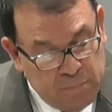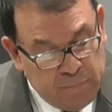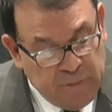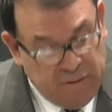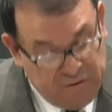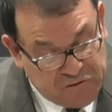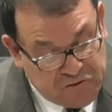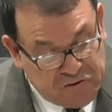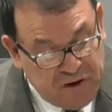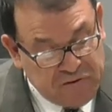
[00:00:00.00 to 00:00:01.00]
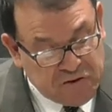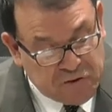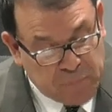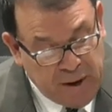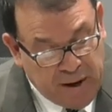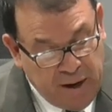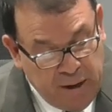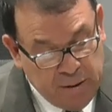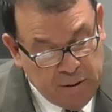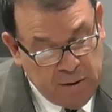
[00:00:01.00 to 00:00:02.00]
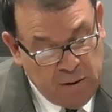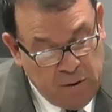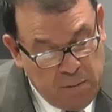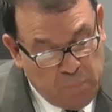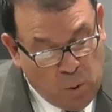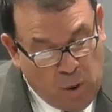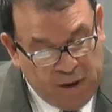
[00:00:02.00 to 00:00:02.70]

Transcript: And this is Jesus speaking. But what